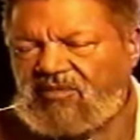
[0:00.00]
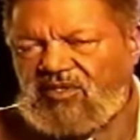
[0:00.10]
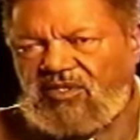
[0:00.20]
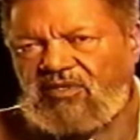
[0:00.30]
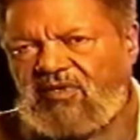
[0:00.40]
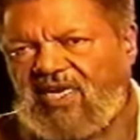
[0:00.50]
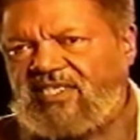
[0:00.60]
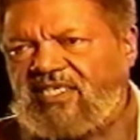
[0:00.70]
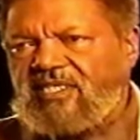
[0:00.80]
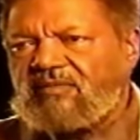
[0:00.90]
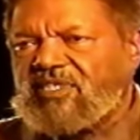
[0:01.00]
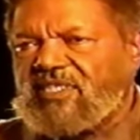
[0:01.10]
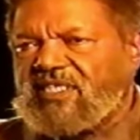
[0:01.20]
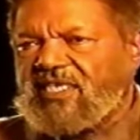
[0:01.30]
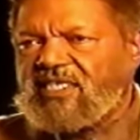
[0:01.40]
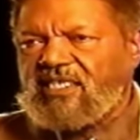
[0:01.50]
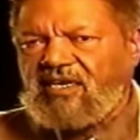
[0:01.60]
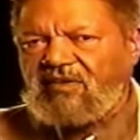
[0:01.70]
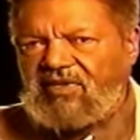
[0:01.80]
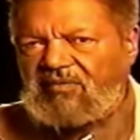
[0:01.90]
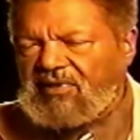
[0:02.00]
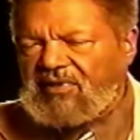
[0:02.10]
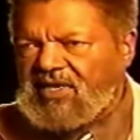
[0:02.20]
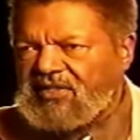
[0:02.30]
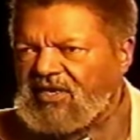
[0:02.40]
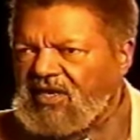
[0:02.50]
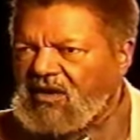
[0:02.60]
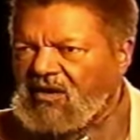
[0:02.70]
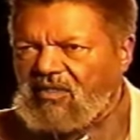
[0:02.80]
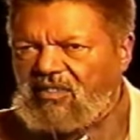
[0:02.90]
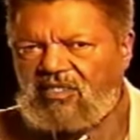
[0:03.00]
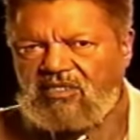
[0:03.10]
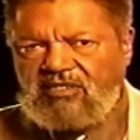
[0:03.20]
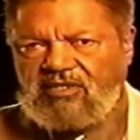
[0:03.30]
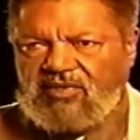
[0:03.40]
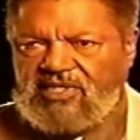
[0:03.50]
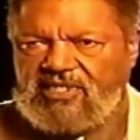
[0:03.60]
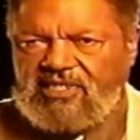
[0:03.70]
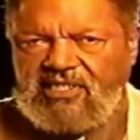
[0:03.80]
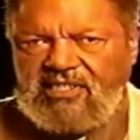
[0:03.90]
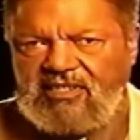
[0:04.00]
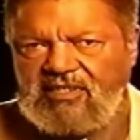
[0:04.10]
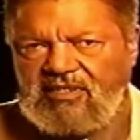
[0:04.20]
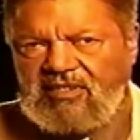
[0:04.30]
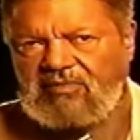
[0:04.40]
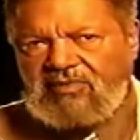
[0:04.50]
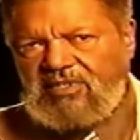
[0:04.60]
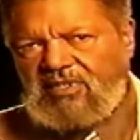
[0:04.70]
So I said, he'll be taken care of in, in the law. So what they did, there was